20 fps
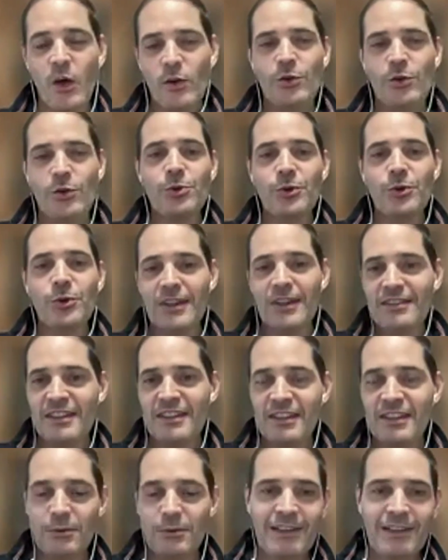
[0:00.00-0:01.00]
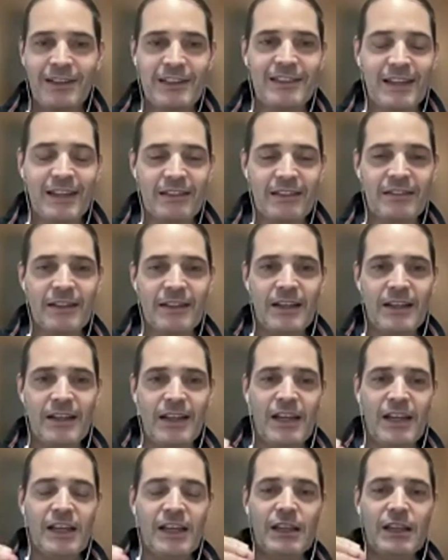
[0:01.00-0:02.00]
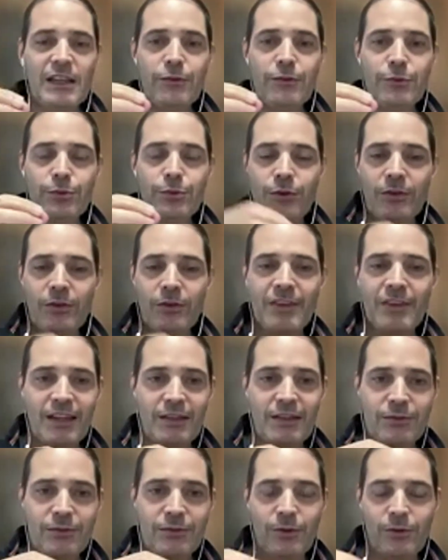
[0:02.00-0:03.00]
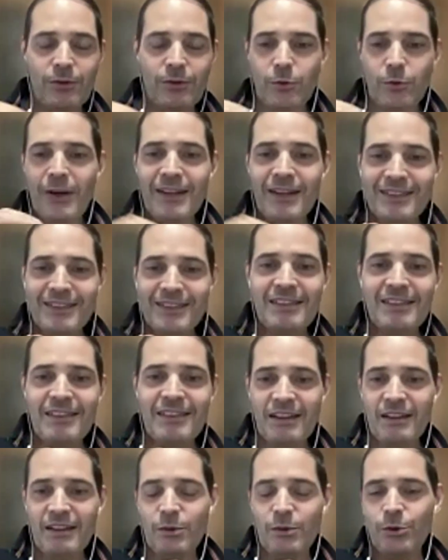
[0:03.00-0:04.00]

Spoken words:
so you can see directly that if you don't have the right data,